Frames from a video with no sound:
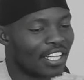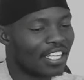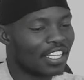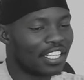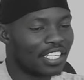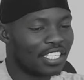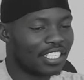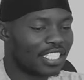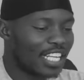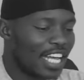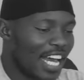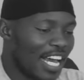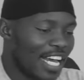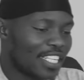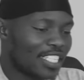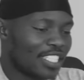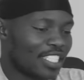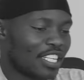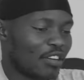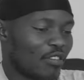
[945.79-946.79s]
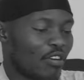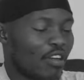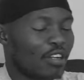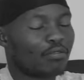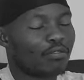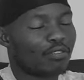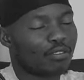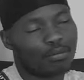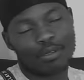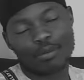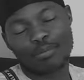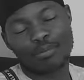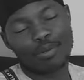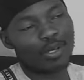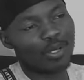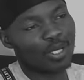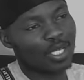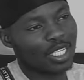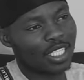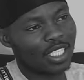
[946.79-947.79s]
these guys they run from the
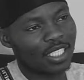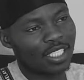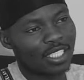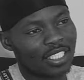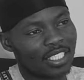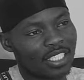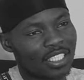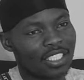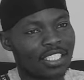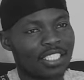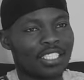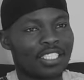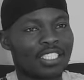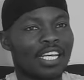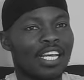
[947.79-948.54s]
police